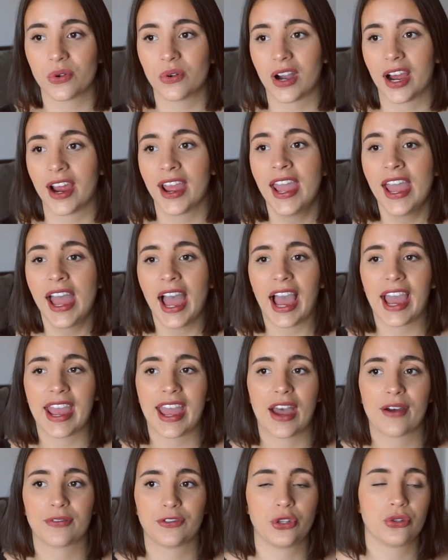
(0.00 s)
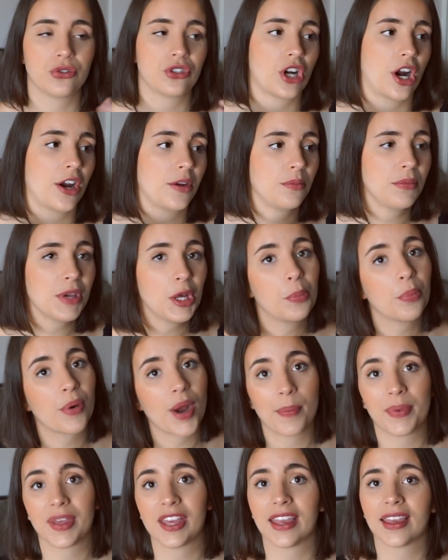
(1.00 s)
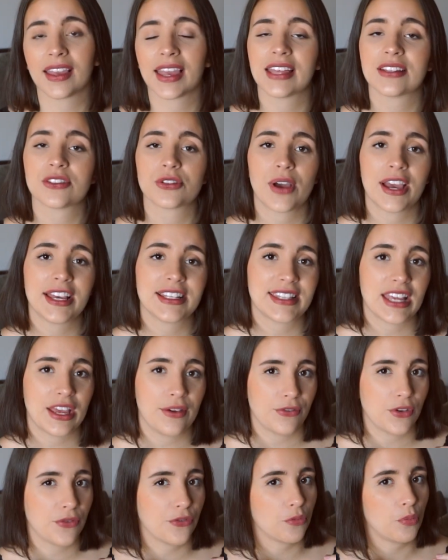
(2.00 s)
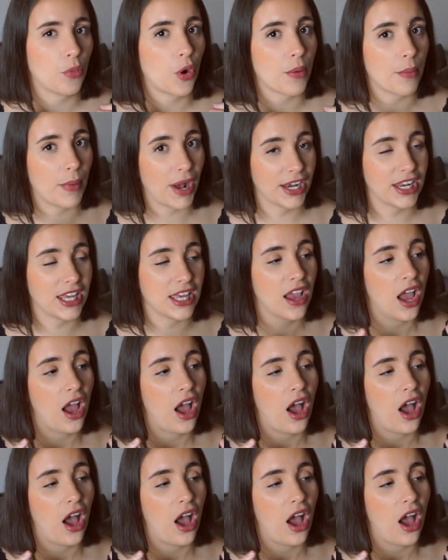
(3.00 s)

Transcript: or I have to start meal prepping again, so I save even more money